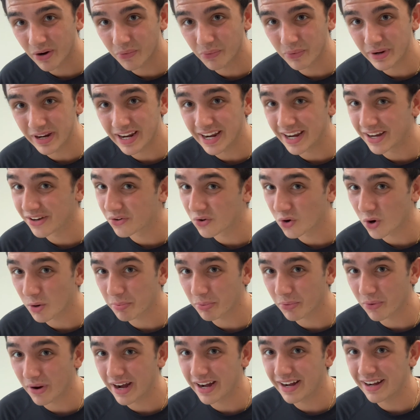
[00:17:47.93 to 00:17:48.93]
we
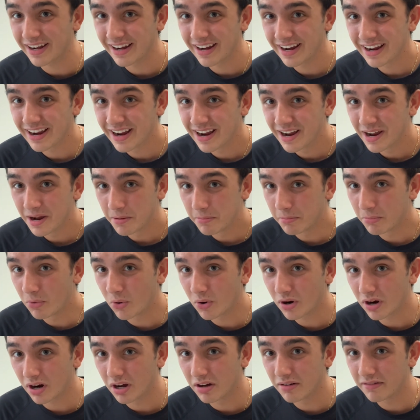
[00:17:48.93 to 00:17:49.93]
incorporate
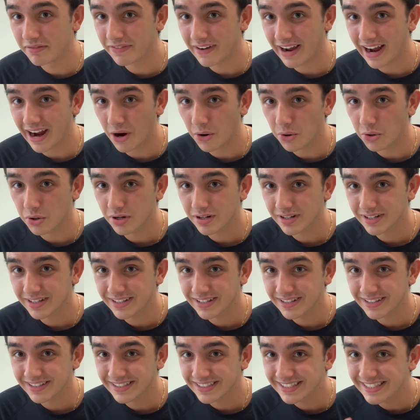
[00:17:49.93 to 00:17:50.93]
more of our
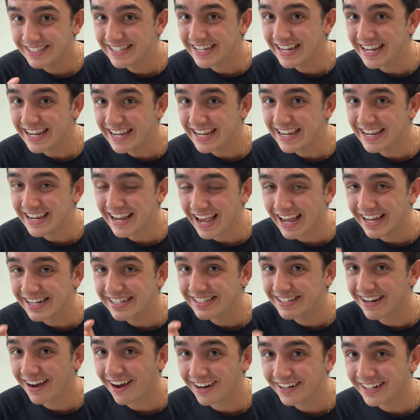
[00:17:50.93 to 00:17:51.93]
T and
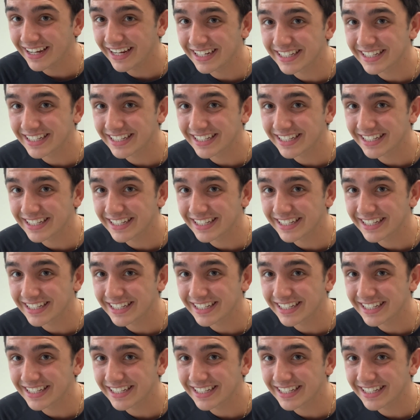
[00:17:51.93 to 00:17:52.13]
tonguing